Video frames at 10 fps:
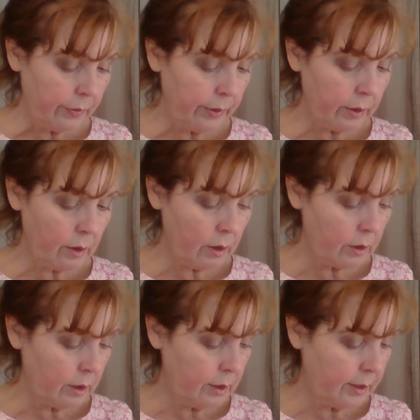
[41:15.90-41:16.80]
There
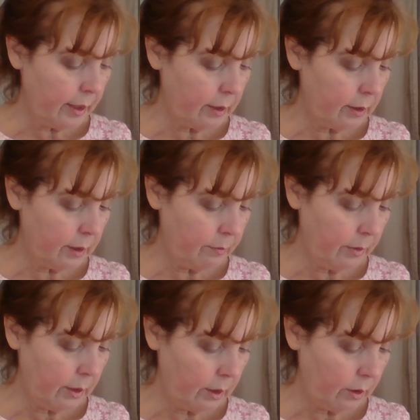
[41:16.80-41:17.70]
are undoubtedly
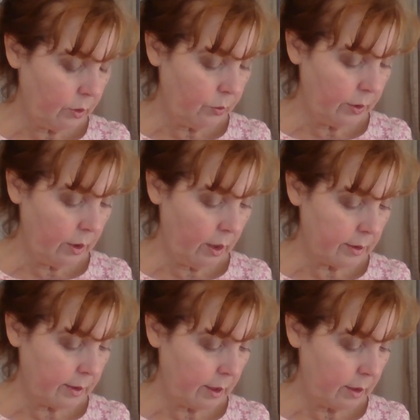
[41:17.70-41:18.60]
many who would
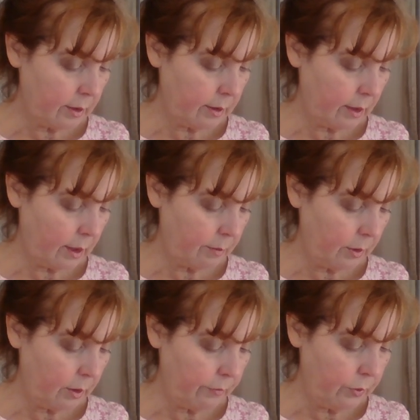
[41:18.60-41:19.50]
not say the same.
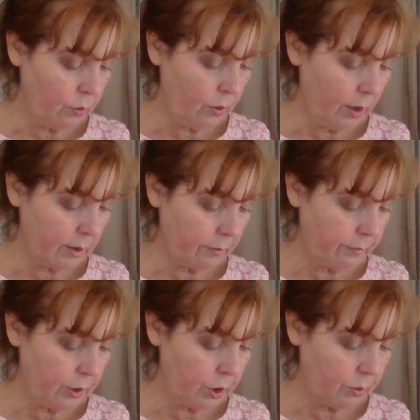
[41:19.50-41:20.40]
If you want a
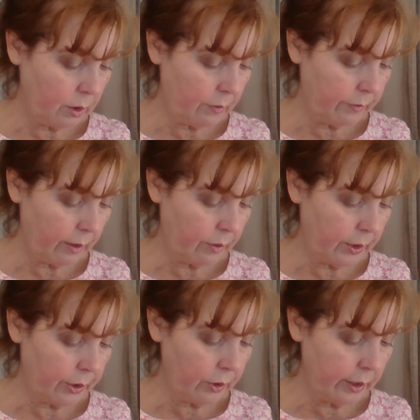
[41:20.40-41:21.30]
visual of how
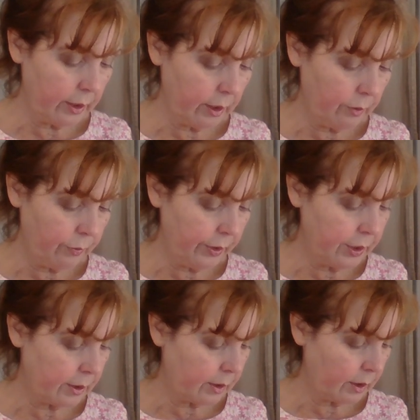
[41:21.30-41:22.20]
utterly
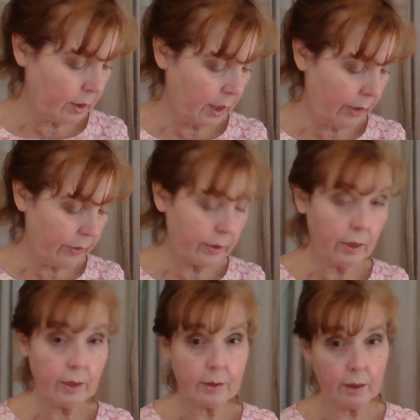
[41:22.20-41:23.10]
unregency our
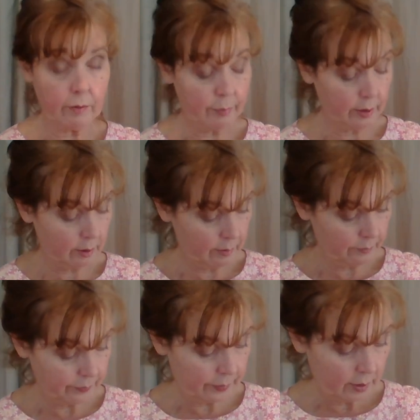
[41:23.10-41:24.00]
nights have
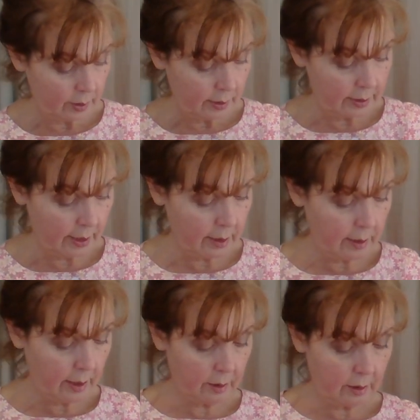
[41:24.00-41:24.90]
become, take
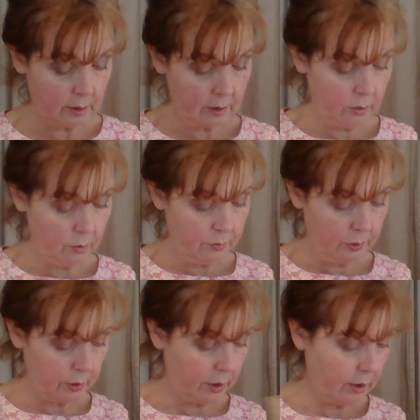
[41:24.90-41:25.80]
that
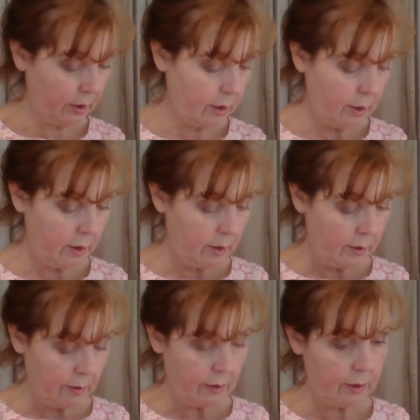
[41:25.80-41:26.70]
globe-looking
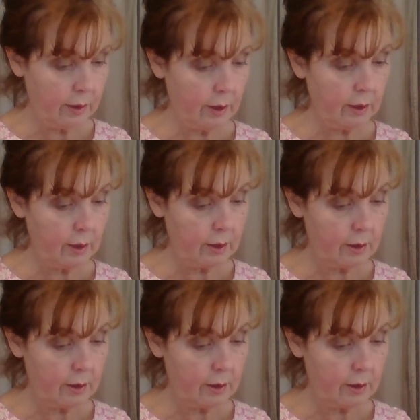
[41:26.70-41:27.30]
thing